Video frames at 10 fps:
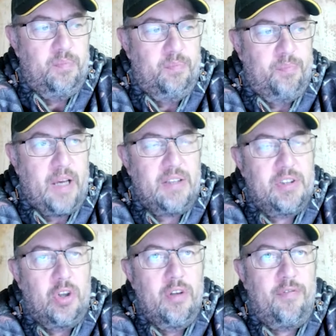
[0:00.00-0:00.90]
based
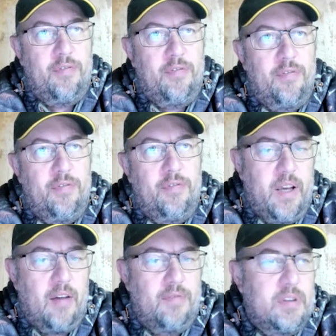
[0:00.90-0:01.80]
on the fact that we
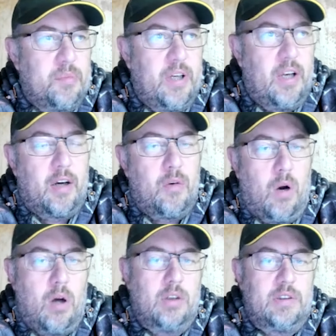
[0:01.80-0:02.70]
have somebody like
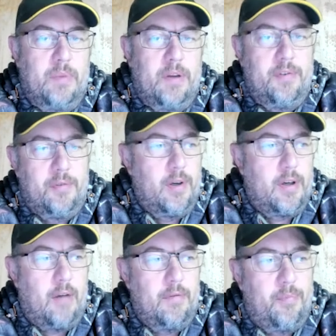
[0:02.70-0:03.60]
Kwagga Smith who can
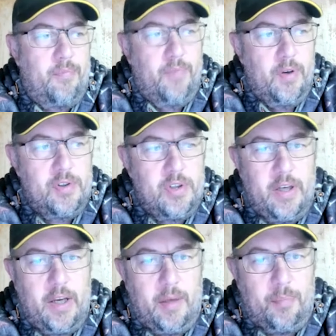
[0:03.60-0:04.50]
cover
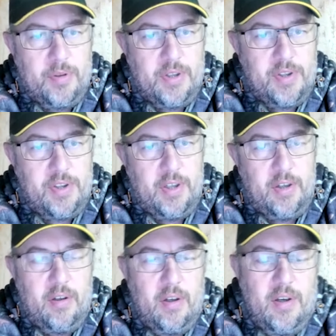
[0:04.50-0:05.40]
virtually any position,
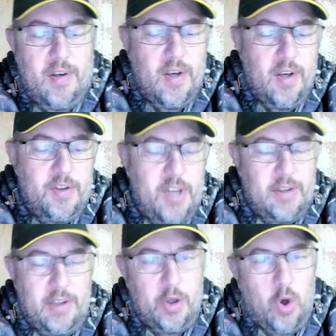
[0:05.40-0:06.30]
and
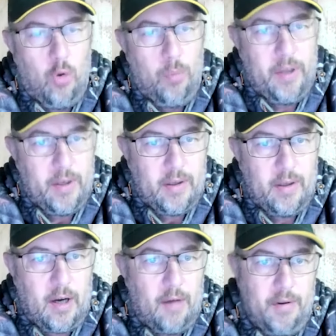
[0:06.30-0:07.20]
Cheslin Colby that
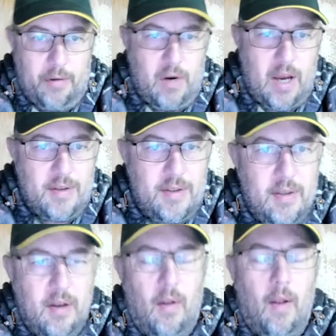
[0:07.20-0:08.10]
can cover the rest.